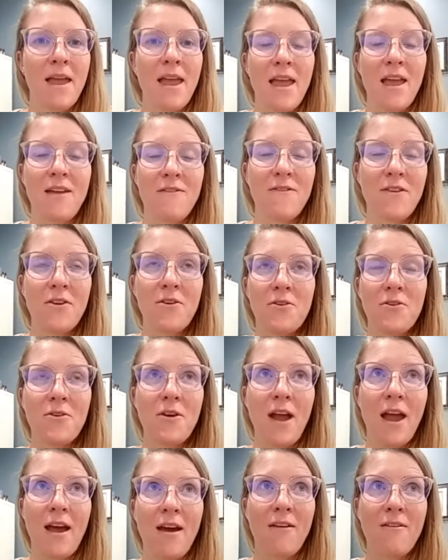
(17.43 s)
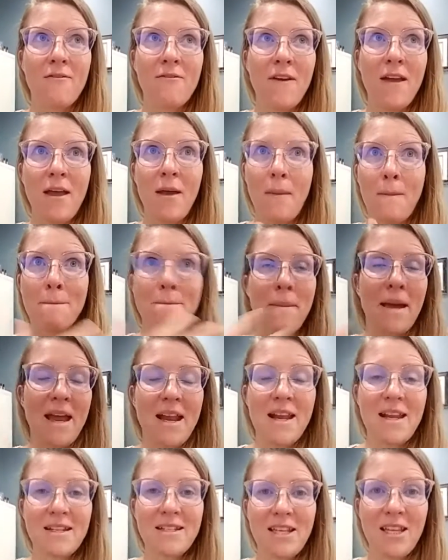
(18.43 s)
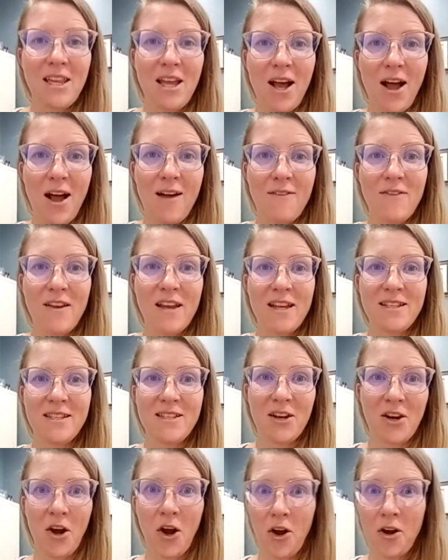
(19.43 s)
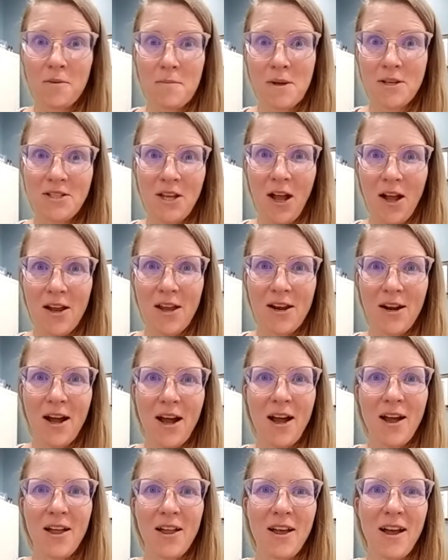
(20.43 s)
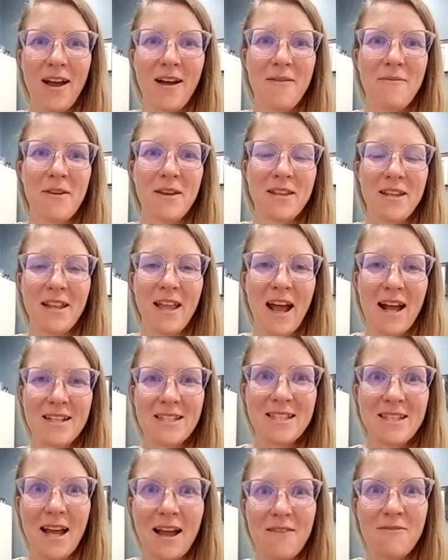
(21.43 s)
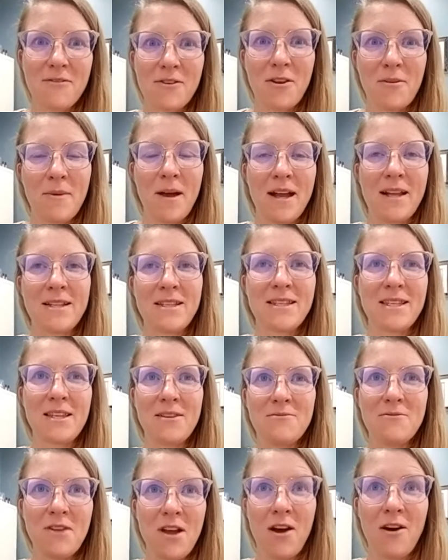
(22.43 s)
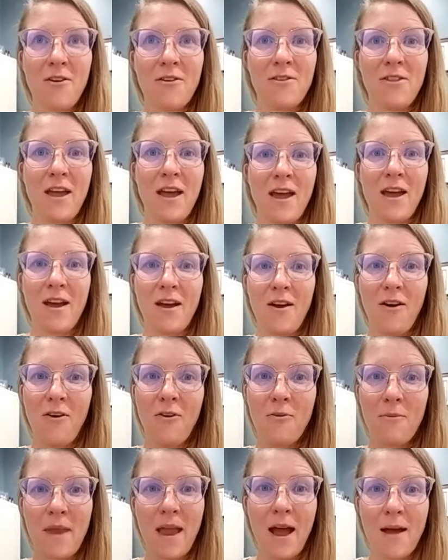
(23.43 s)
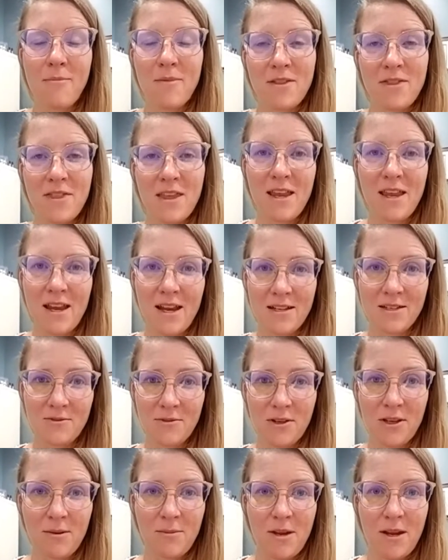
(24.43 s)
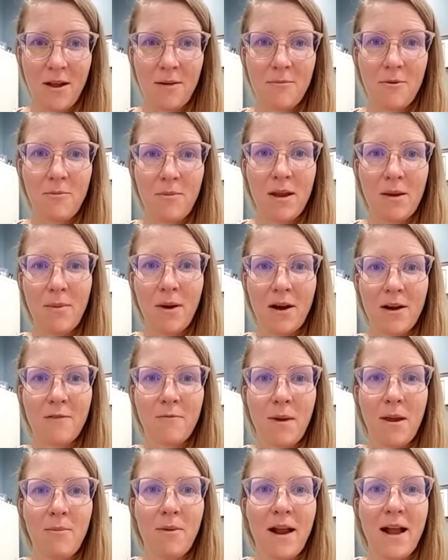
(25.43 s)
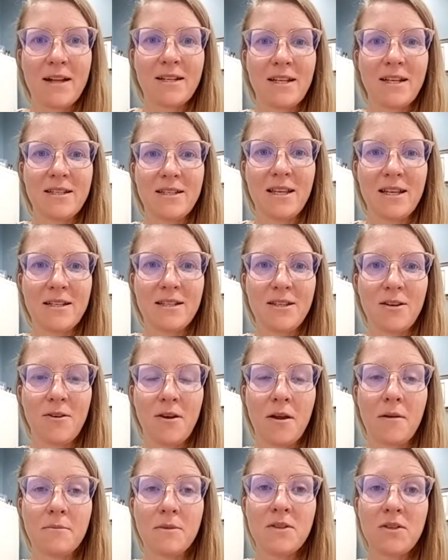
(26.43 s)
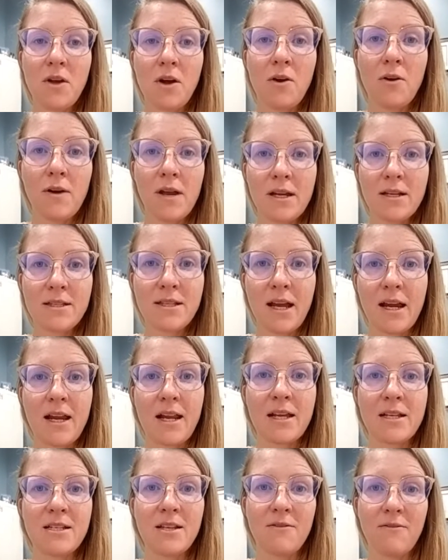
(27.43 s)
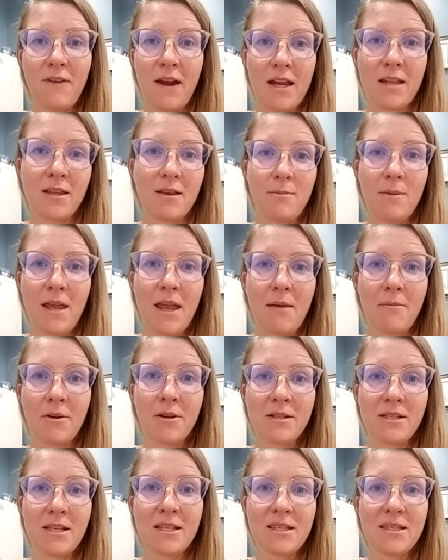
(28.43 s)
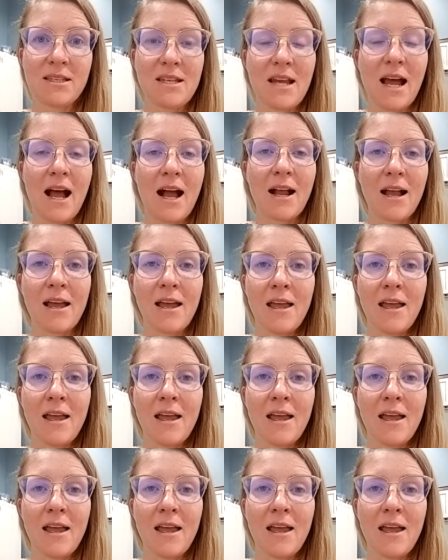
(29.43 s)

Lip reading: If you have been into the office or heard me talk at all in the last several months, you know that homeopathy has really become a big part of my practice. And so I am so excited to finally be able to stock